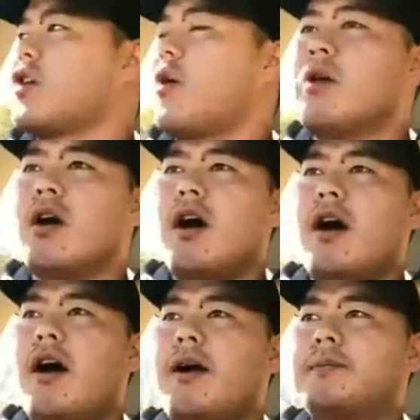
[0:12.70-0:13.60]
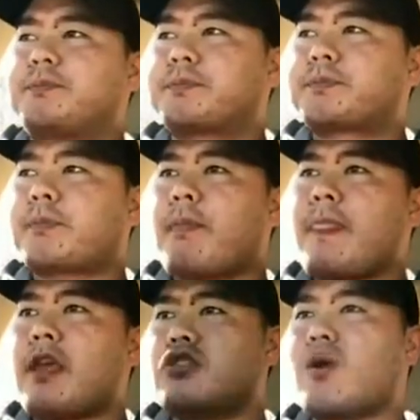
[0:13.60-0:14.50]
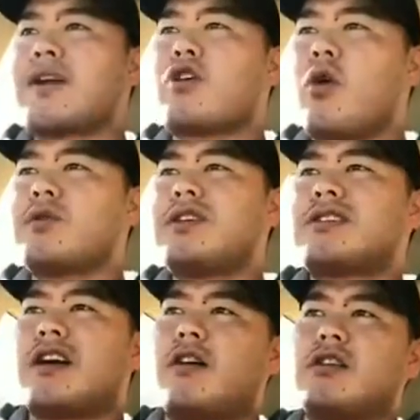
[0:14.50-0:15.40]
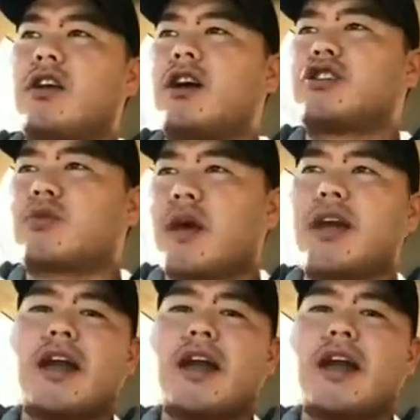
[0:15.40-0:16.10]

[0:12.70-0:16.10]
So um, so I go to this on lunch, right?